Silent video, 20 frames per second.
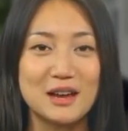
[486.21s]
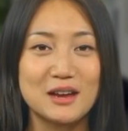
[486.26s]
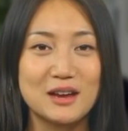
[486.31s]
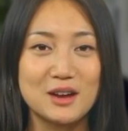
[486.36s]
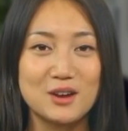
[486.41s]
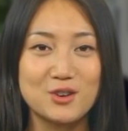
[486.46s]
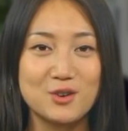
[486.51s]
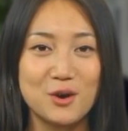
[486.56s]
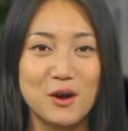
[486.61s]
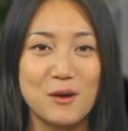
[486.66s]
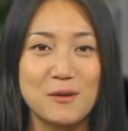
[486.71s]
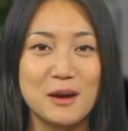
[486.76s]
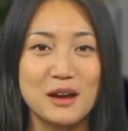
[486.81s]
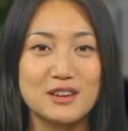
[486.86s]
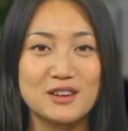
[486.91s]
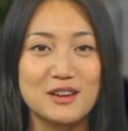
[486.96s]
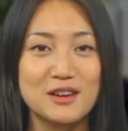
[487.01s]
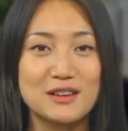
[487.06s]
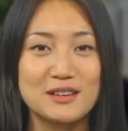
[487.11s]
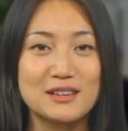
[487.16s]
control
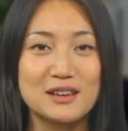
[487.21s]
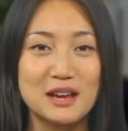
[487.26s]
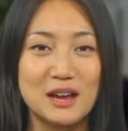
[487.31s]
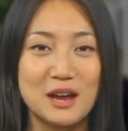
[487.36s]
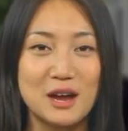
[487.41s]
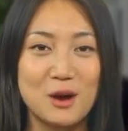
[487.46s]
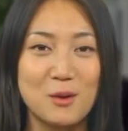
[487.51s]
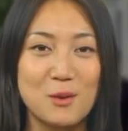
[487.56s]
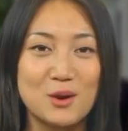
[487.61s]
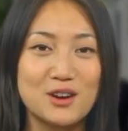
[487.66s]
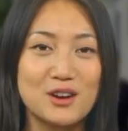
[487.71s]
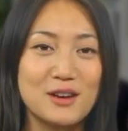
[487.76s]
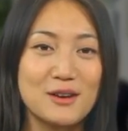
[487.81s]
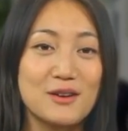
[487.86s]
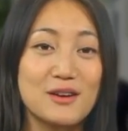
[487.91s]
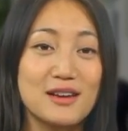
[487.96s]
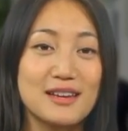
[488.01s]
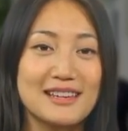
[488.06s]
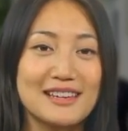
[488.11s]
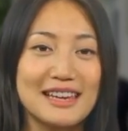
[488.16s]
measures, which
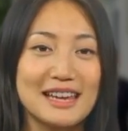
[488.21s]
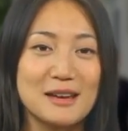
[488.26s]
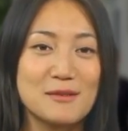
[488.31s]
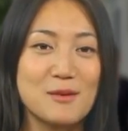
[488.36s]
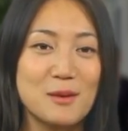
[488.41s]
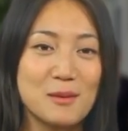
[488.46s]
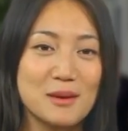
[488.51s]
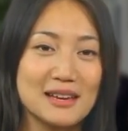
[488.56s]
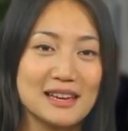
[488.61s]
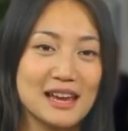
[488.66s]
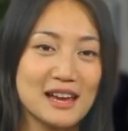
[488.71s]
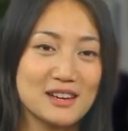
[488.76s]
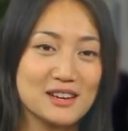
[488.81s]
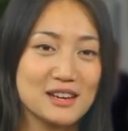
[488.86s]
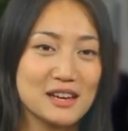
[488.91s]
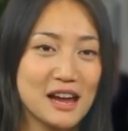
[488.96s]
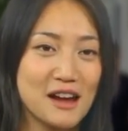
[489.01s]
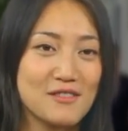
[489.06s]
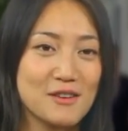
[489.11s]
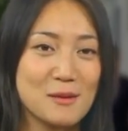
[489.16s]
includes the
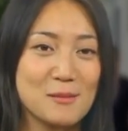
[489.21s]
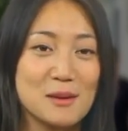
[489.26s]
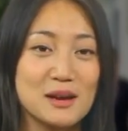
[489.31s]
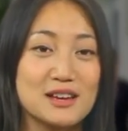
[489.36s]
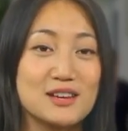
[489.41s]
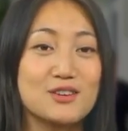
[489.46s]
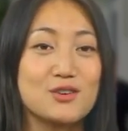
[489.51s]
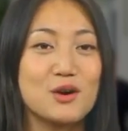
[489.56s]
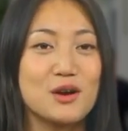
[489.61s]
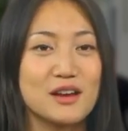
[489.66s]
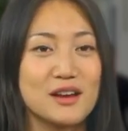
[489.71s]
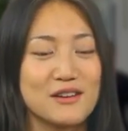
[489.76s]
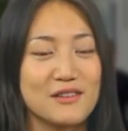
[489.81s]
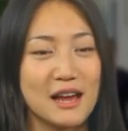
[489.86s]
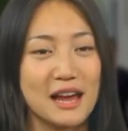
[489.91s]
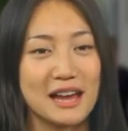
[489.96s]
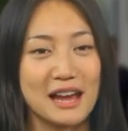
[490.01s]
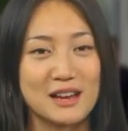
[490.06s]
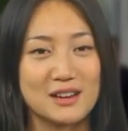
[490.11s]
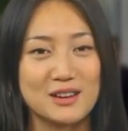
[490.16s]
implementation of administrative
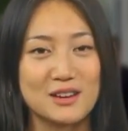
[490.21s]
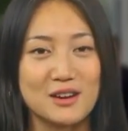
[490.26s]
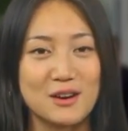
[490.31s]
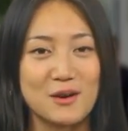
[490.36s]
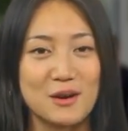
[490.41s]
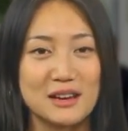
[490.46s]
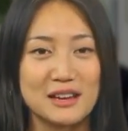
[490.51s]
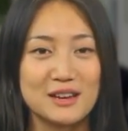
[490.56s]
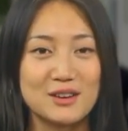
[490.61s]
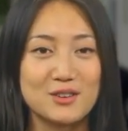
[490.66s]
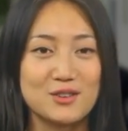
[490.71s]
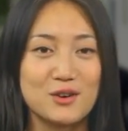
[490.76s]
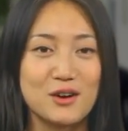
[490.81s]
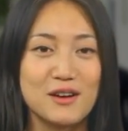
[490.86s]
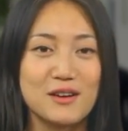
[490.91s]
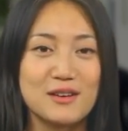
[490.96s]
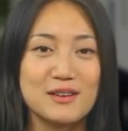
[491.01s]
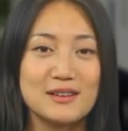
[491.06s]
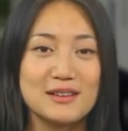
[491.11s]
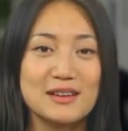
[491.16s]
and engineering
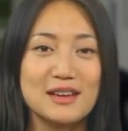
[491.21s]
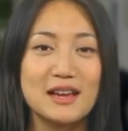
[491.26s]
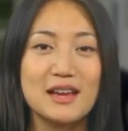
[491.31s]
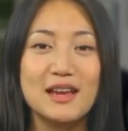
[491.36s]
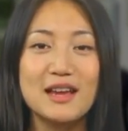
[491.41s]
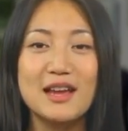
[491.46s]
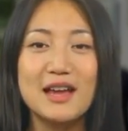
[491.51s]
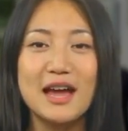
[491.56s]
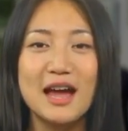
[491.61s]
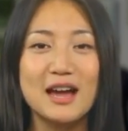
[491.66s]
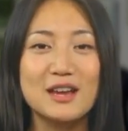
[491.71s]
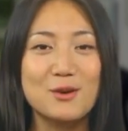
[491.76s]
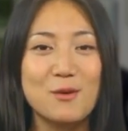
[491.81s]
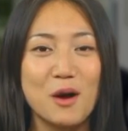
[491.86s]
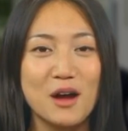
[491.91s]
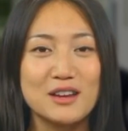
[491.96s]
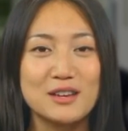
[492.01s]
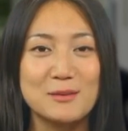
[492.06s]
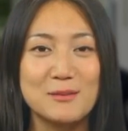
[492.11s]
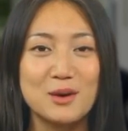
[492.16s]
controls, as
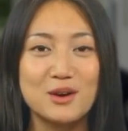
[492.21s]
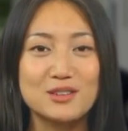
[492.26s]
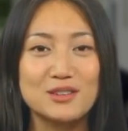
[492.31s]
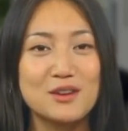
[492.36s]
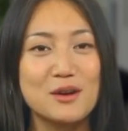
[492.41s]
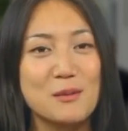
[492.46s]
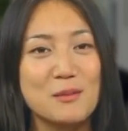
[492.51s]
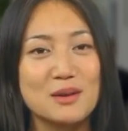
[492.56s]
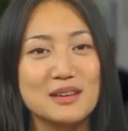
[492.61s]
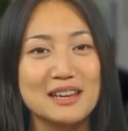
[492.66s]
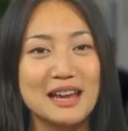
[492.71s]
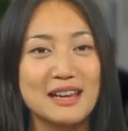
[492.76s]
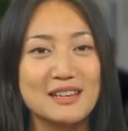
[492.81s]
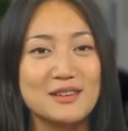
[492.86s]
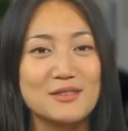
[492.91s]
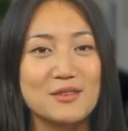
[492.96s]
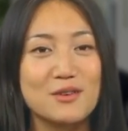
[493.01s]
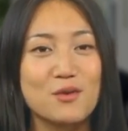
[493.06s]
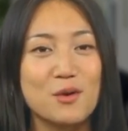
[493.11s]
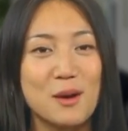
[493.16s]
well as personal
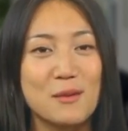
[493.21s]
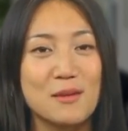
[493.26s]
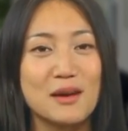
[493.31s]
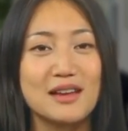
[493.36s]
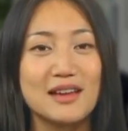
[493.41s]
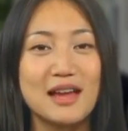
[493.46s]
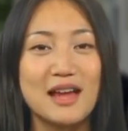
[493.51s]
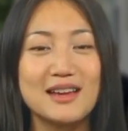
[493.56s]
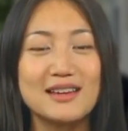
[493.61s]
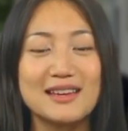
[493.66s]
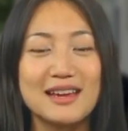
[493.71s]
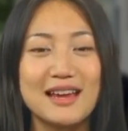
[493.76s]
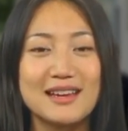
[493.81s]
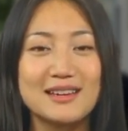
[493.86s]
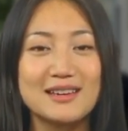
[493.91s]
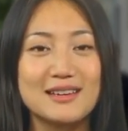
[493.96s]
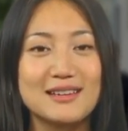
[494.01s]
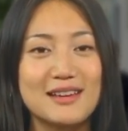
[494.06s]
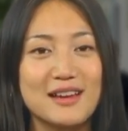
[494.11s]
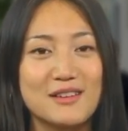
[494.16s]
protective equipment as
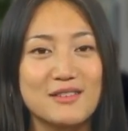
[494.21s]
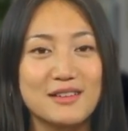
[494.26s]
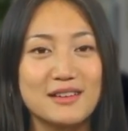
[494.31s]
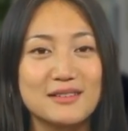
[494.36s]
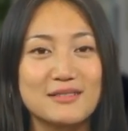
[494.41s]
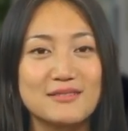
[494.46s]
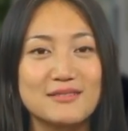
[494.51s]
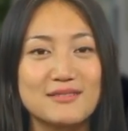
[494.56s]
necessary;